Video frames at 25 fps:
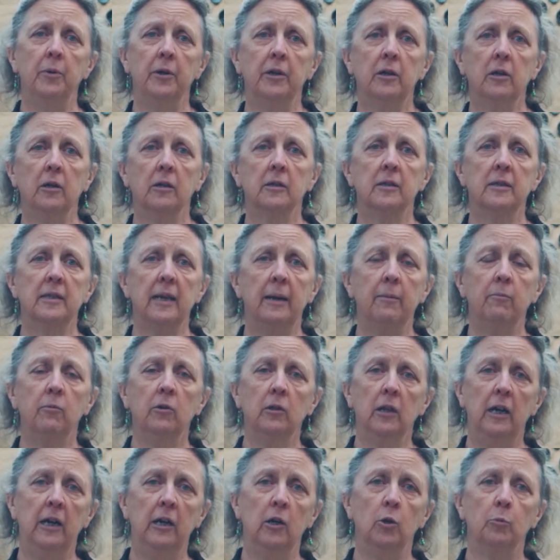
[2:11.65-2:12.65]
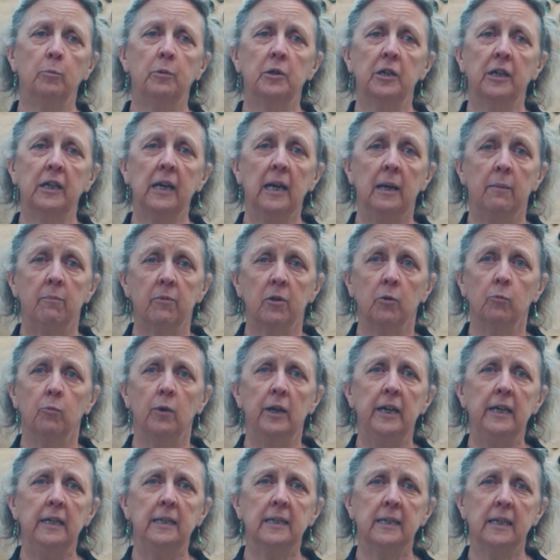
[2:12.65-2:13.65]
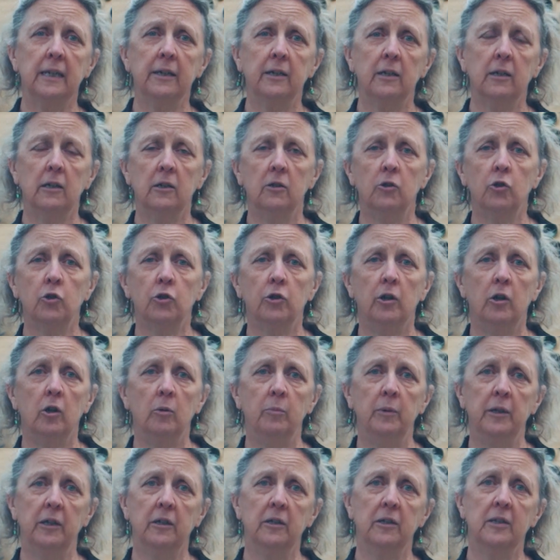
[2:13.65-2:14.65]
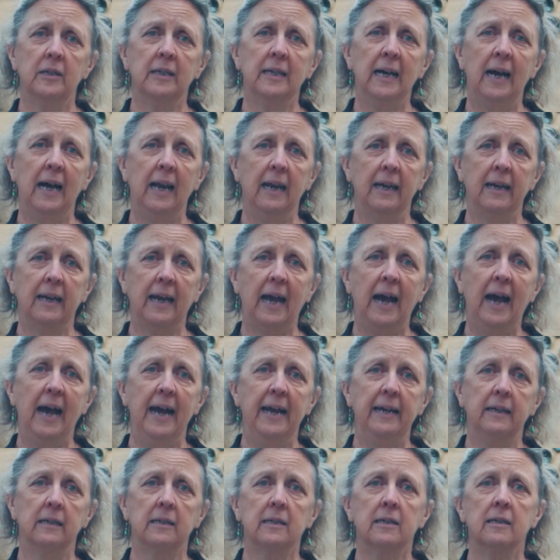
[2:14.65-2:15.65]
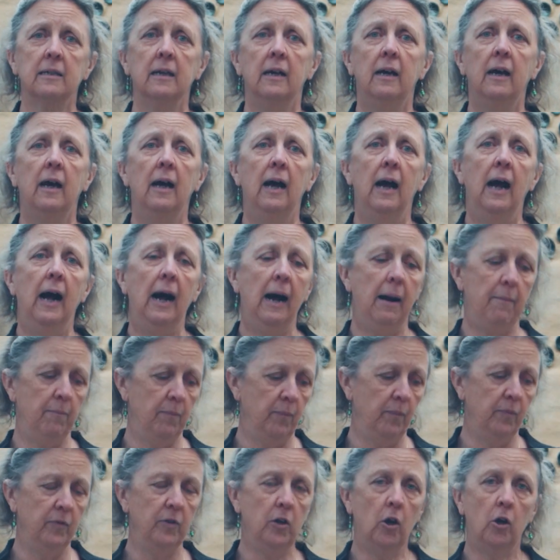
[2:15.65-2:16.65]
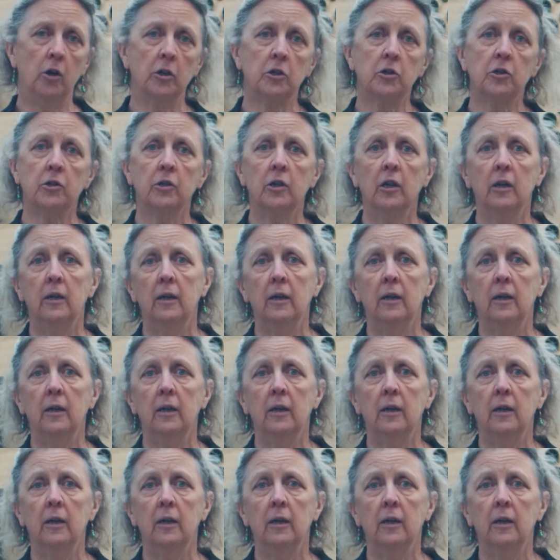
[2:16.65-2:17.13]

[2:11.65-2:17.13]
because that will help to keep the weeds under control, because garlic hates not